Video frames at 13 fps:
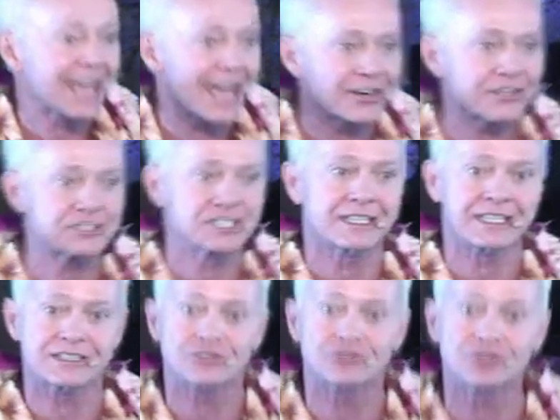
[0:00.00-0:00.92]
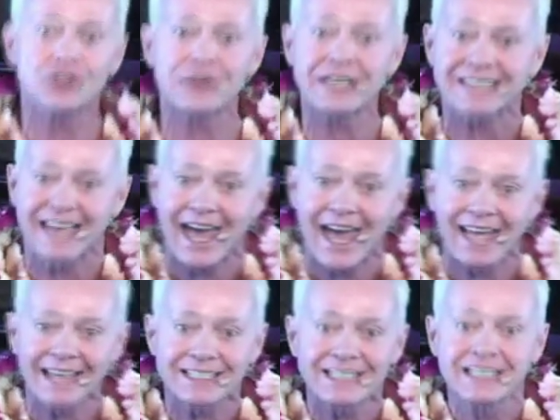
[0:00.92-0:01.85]
energy that's doing
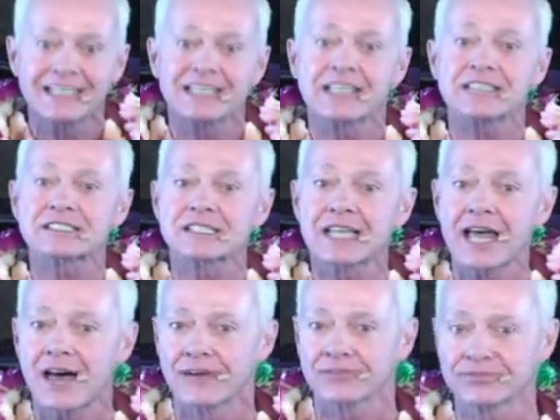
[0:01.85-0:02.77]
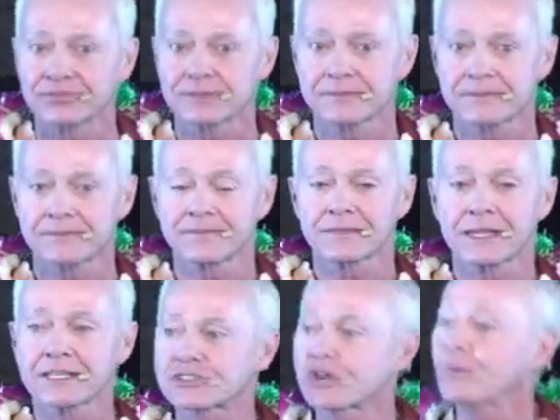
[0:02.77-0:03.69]
that is love.
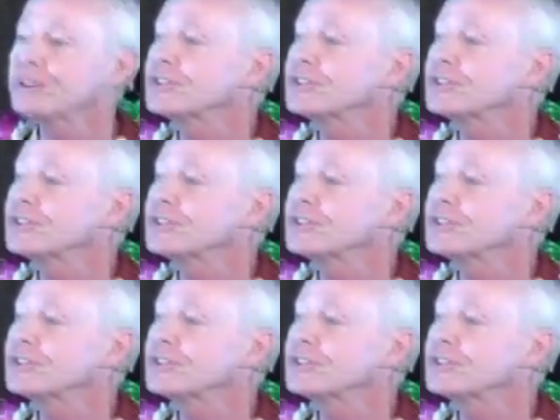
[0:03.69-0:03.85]
So when